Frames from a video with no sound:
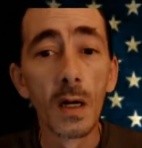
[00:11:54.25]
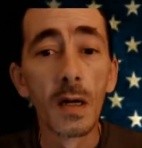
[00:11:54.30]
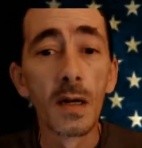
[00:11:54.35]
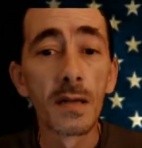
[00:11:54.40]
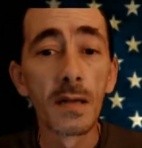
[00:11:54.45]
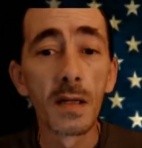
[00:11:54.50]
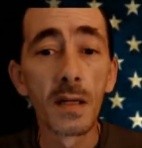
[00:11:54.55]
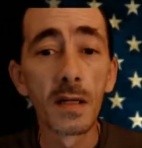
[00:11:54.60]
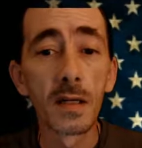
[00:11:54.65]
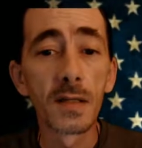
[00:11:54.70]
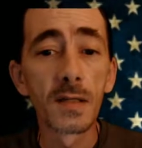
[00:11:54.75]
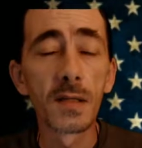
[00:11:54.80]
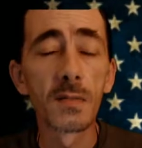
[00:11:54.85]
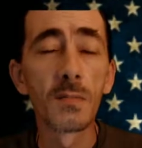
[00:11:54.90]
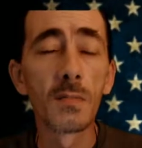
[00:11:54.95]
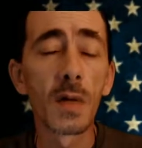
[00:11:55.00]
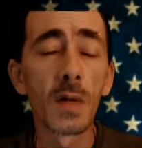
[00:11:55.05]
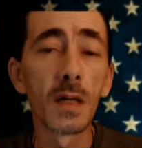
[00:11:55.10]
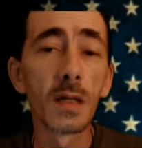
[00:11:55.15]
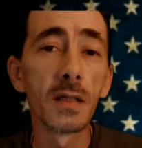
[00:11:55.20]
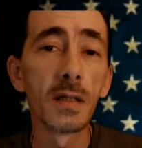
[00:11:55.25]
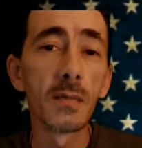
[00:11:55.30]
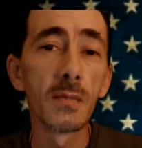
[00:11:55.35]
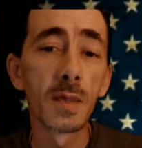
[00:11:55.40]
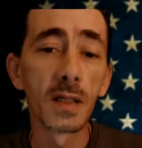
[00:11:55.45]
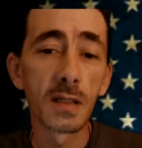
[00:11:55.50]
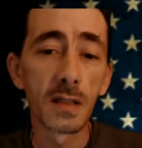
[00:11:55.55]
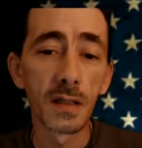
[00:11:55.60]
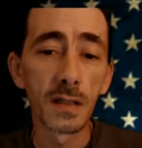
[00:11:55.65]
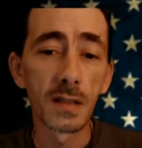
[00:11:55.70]
that is a
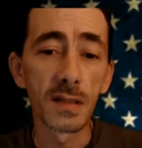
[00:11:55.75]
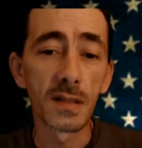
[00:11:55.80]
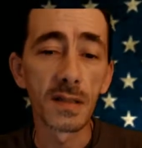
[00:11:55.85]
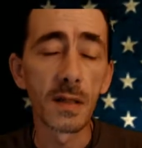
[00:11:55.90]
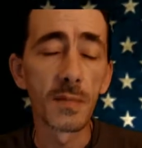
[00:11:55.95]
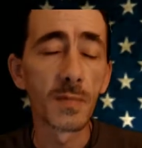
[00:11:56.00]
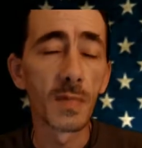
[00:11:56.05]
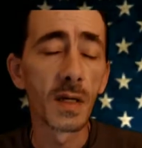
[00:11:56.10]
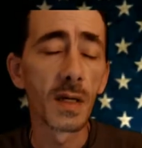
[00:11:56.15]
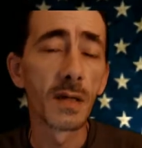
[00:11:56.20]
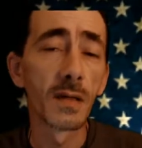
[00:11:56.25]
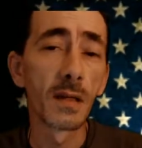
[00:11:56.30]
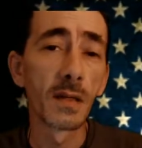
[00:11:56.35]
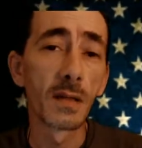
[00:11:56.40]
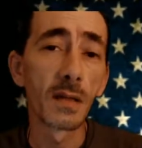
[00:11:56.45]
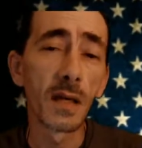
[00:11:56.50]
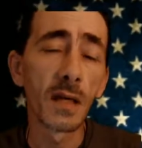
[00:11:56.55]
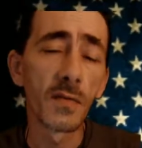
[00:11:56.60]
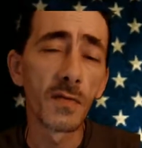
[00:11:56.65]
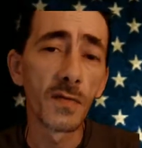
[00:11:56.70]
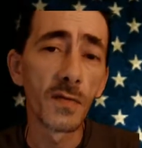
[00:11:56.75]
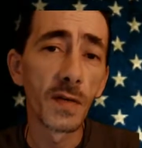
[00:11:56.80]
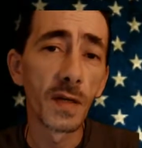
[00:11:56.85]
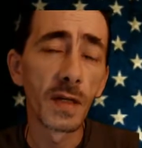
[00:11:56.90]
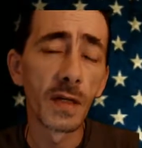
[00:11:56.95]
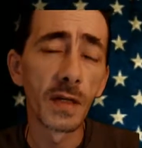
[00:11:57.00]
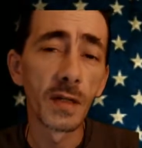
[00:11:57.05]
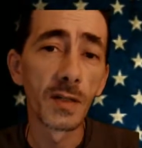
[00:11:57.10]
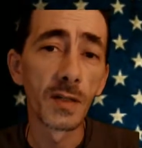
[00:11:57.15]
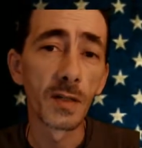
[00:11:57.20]
monument to something that they
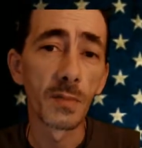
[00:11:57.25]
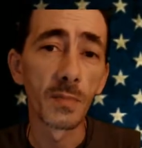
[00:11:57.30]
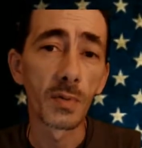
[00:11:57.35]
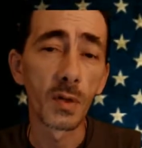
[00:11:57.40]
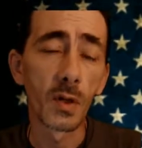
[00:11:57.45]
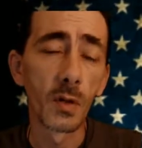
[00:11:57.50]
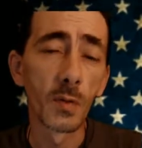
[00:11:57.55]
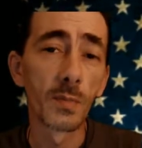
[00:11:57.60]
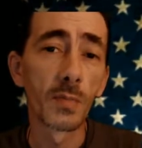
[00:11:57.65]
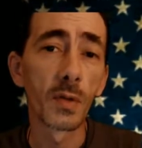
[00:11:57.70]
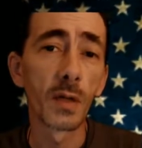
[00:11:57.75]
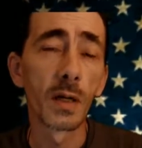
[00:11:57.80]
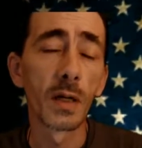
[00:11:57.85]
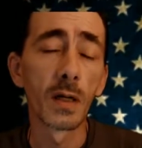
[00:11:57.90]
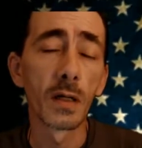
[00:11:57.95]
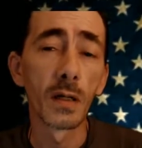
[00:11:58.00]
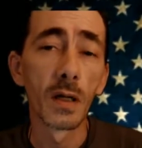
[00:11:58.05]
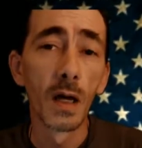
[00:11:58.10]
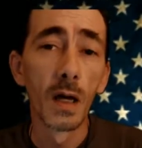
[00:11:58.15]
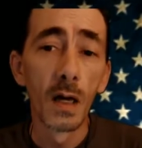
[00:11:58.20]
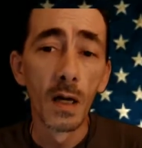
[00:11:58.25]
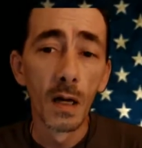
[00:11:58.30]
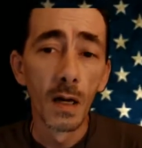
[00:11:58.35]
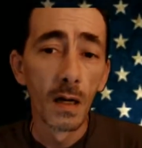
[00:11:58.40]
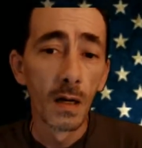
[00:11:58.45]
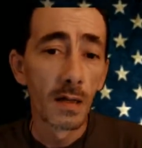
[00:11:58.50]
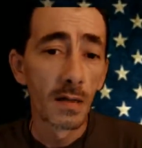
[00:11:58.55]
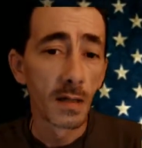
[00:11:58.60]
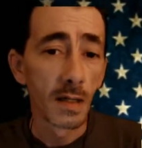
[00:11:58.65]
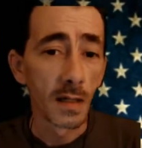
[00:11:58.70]
feel is appropriate,
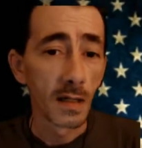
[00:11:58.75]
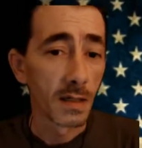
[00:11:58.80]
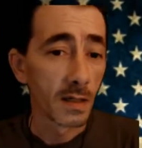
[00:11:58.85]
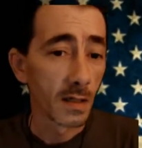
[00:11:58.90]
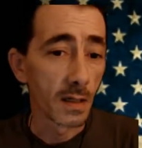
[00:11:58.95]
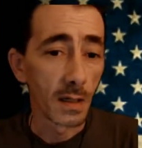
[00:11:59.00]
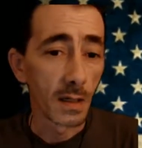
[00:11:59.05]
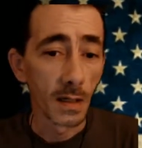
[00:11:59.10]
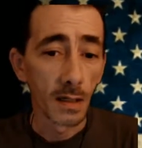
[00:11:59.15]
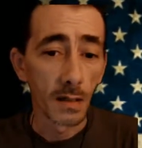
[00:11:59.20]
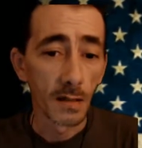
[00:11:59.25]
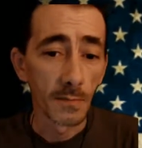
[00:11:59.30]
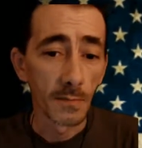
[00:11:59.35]
that